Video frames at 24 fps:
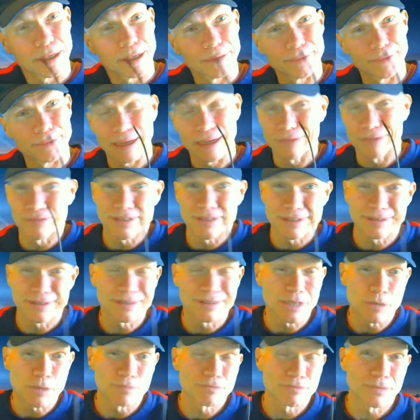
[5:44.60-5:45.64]
I've just
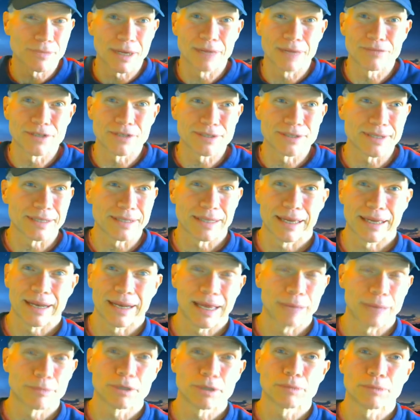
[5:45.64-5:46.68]
seen that
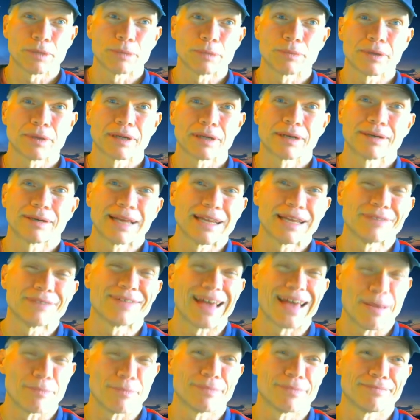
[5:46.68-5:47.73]
happen to people, and I'd hate
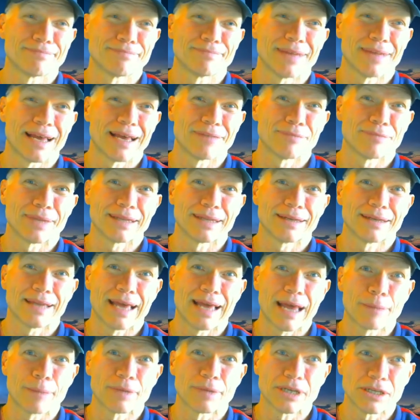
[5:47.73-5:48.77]
to have it
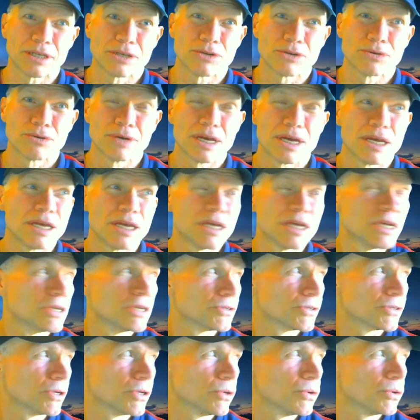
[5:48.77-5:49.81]
happen to you.
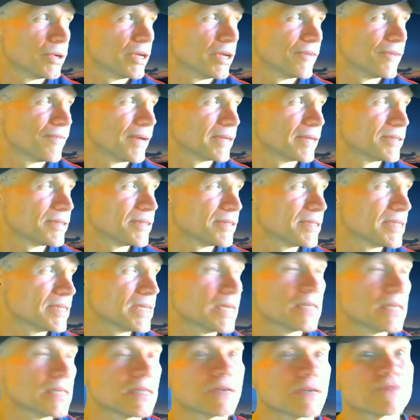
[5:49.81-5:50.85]
So if I
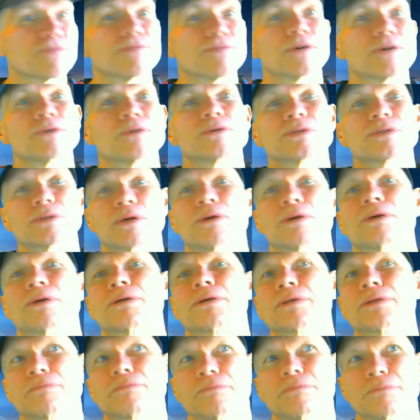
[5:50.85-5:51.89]
see that folks aren't
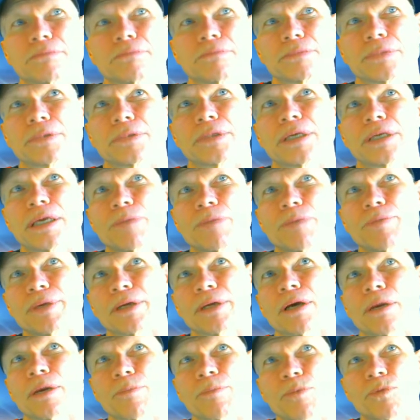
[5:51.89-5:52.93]
keeping
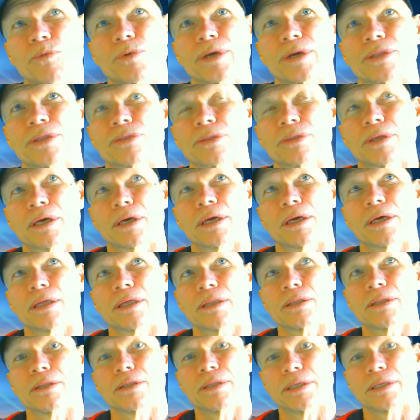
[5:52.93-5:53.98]
up with
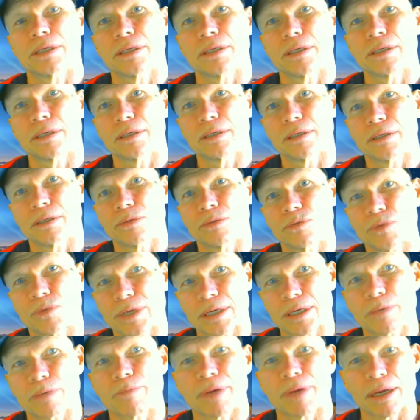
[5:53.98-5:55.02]
the
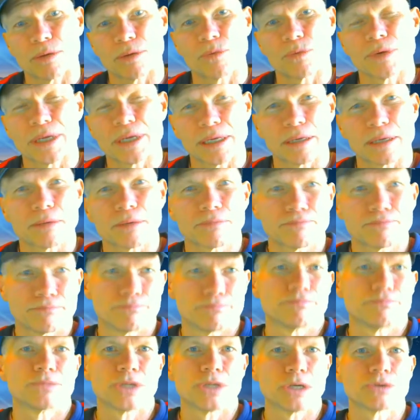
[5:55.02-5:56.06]
week by week
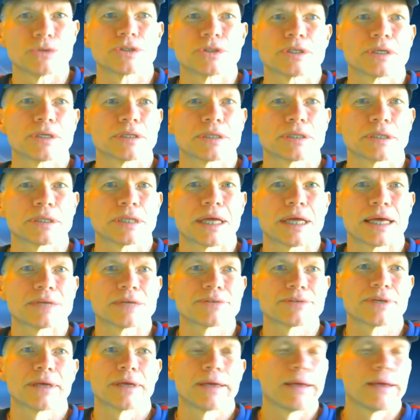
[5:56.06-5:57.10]
notion of the
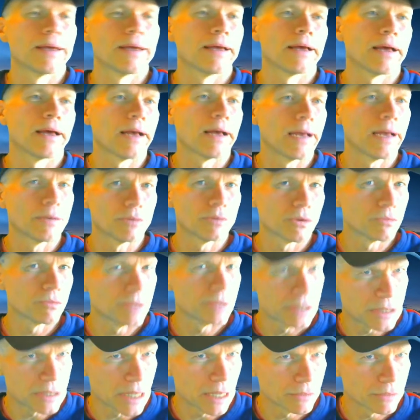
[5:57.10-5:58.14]
class, I will
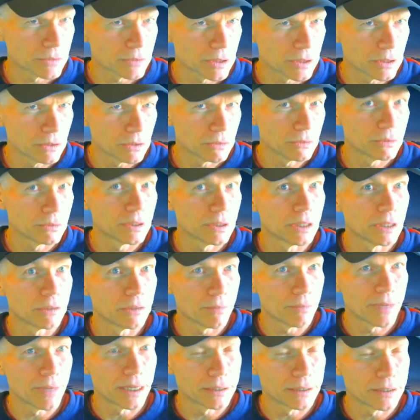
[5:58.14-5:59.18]
reach out to you and
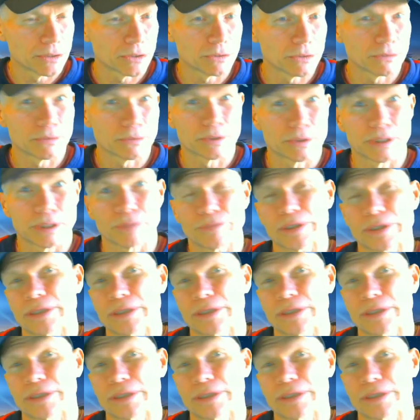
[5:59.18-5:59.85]
remind you, and then we